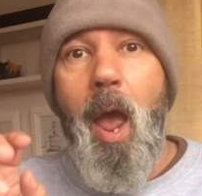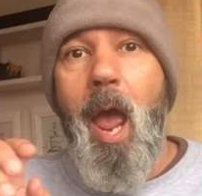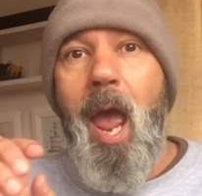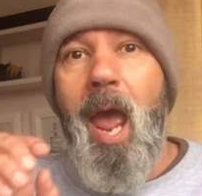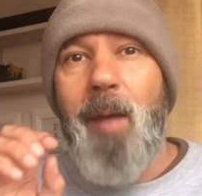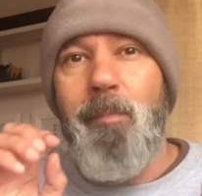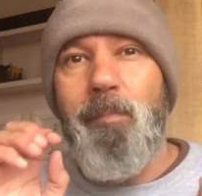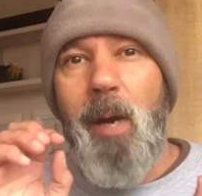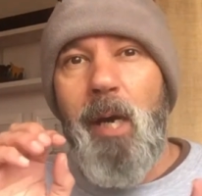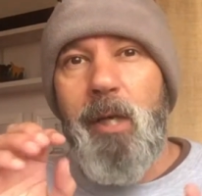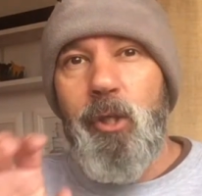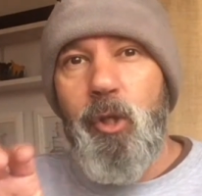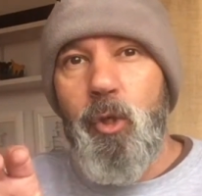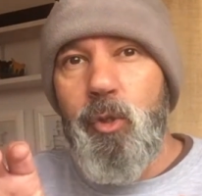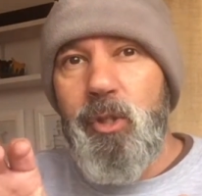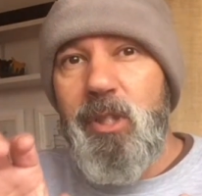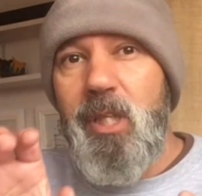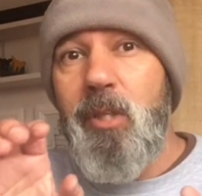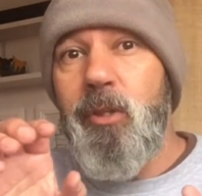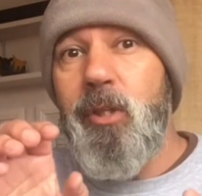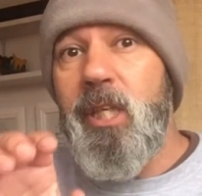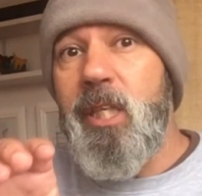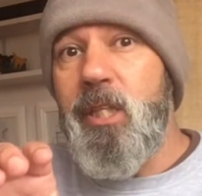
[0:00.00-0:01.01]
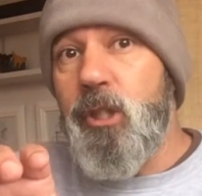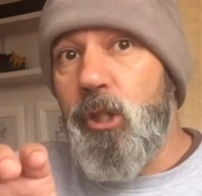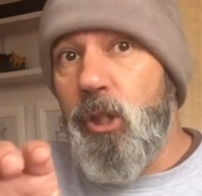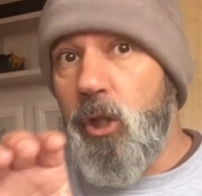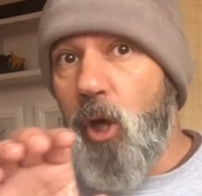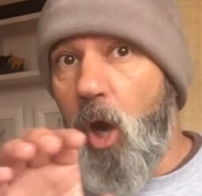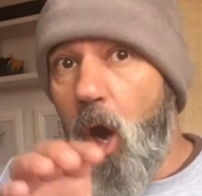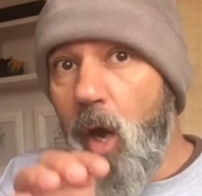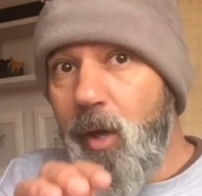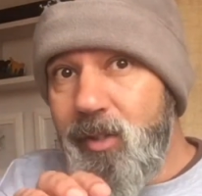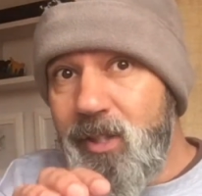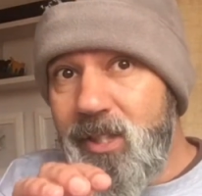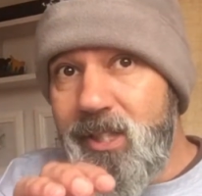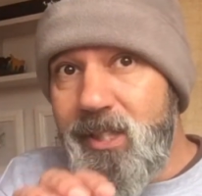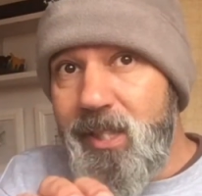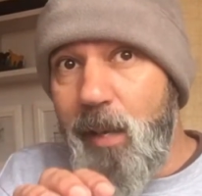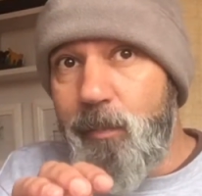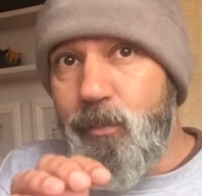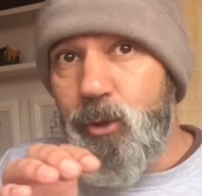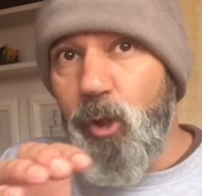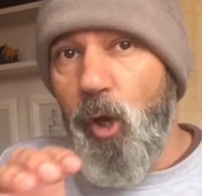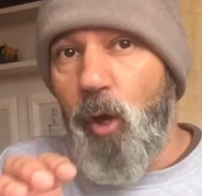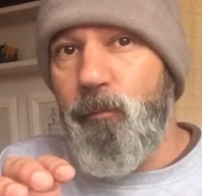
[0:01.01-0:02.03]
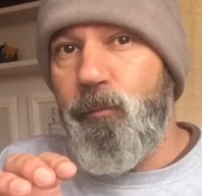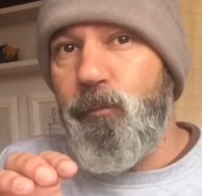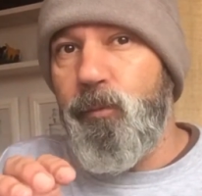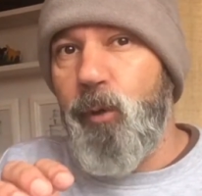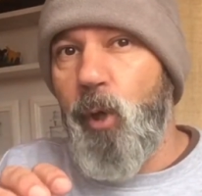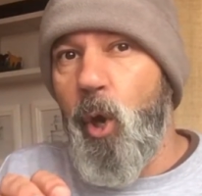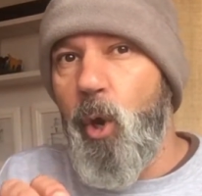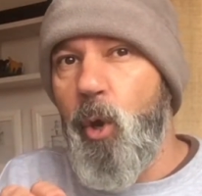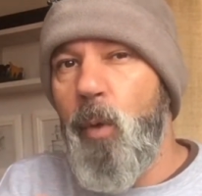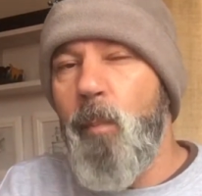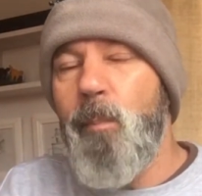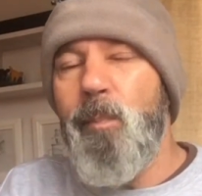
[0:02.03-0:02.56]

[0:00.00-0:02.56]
And by using these concepts of flow,